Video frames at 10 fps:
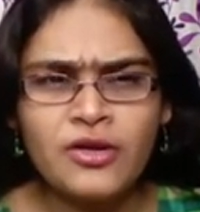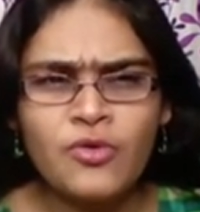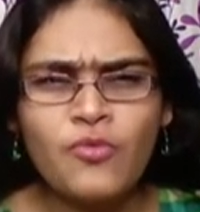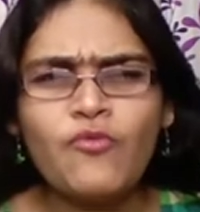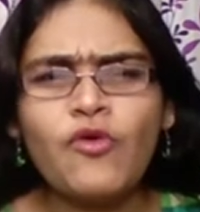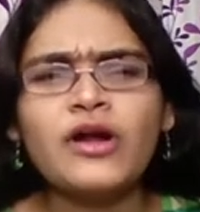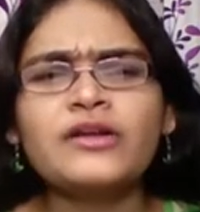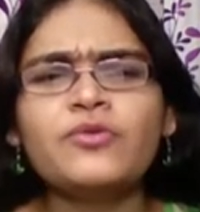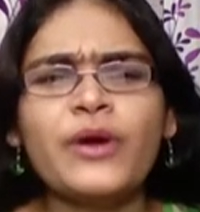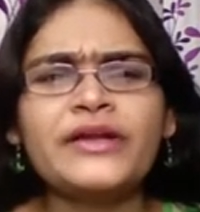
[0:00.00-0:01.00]
what
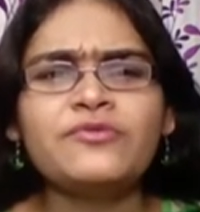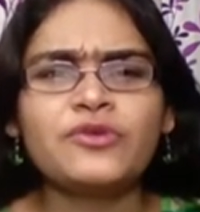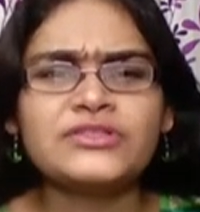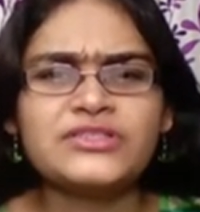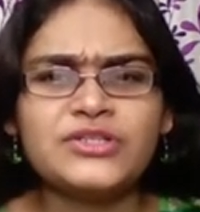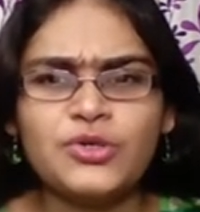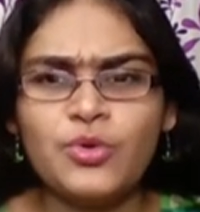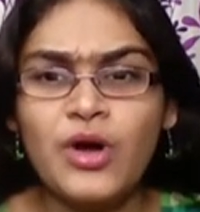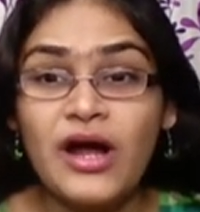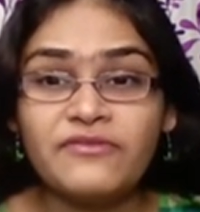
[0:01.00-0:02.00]
white wants to do
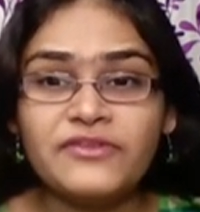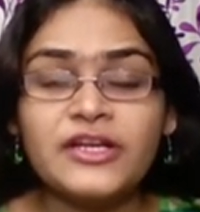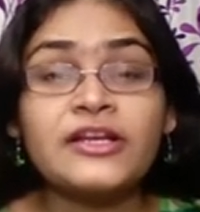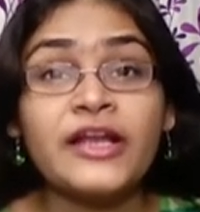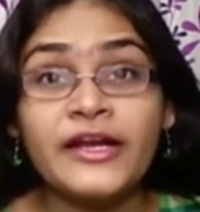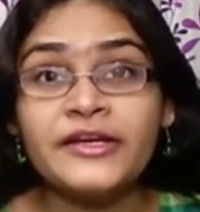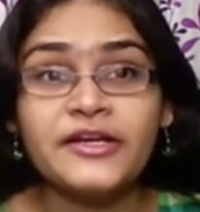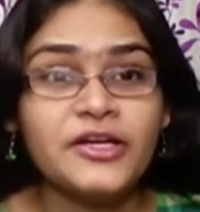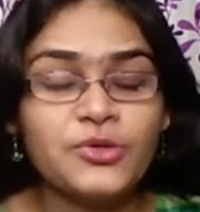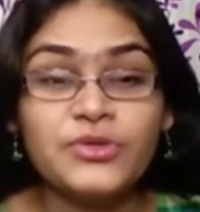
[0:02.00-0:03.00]
after knight
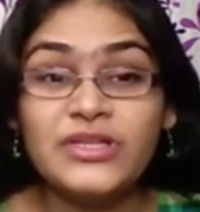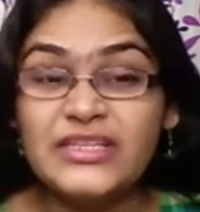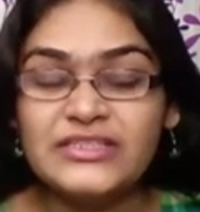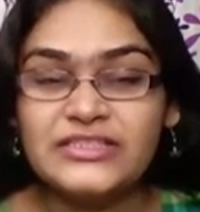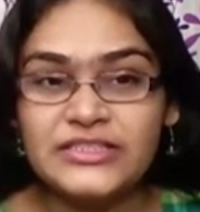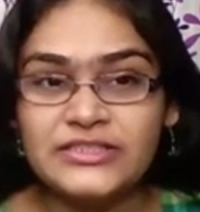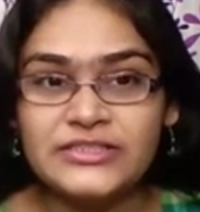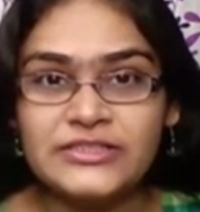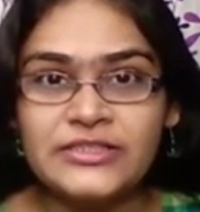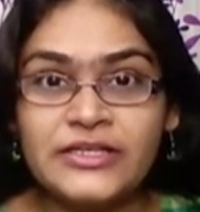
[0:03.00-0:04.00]
into e6.